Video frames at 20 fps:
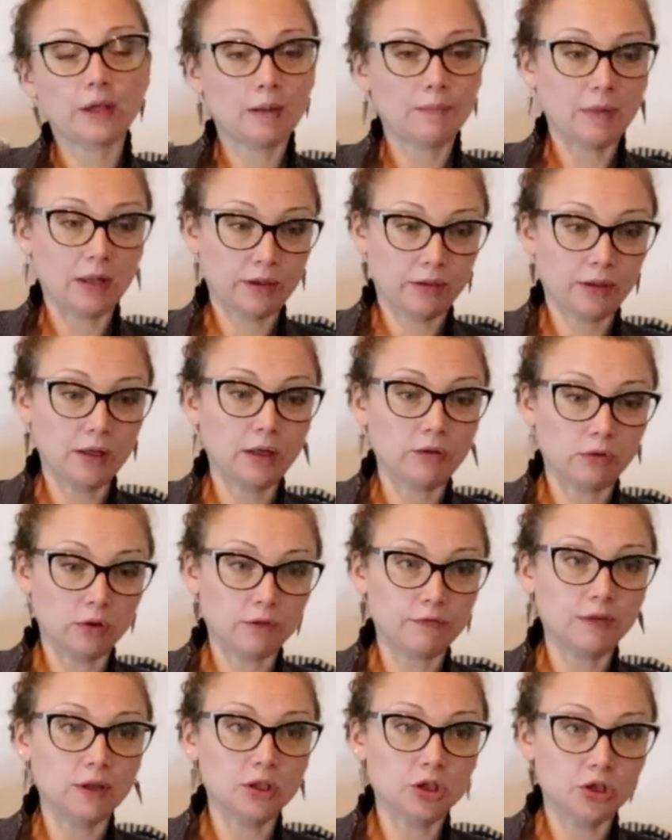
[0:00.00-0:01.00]
that my
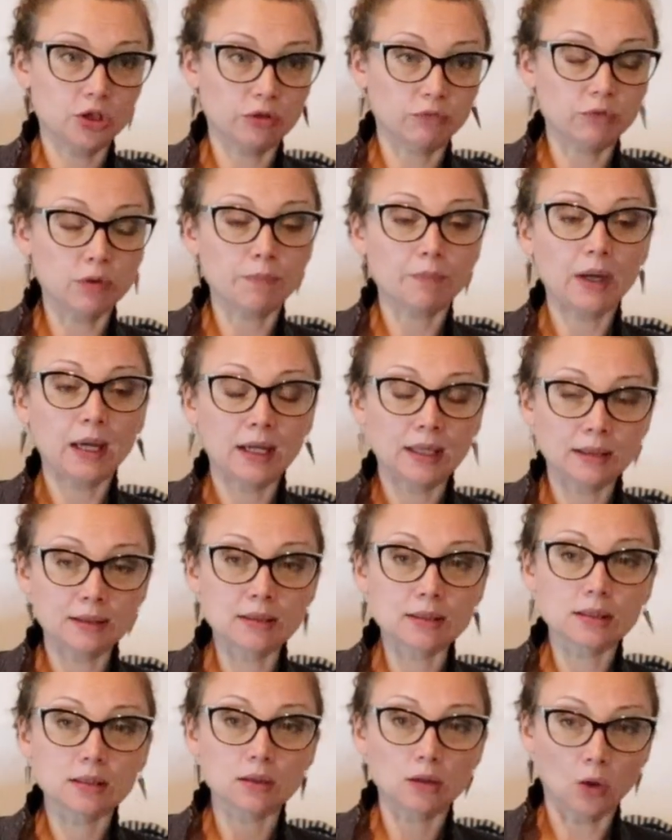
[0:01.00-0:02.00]
thyroid function
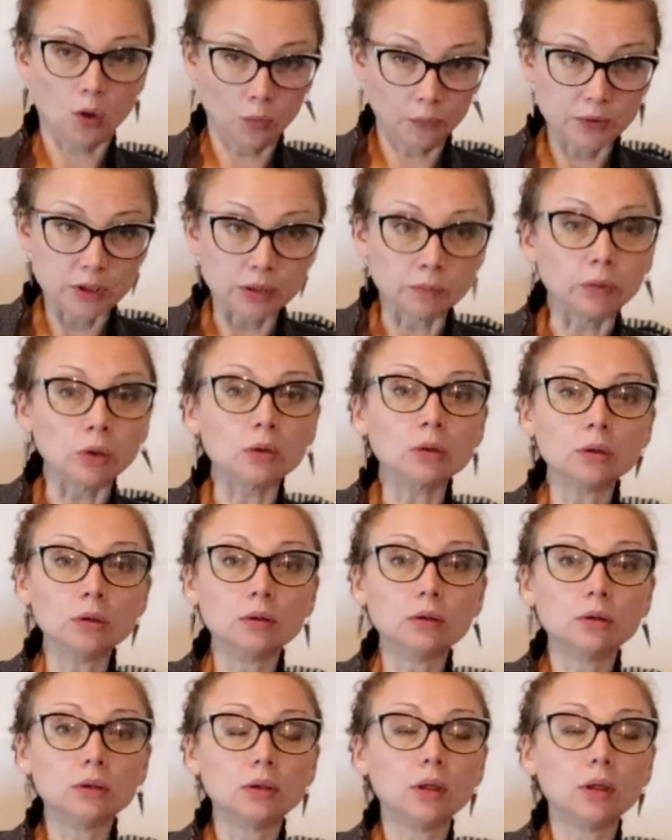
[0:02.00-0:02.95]
remains optimal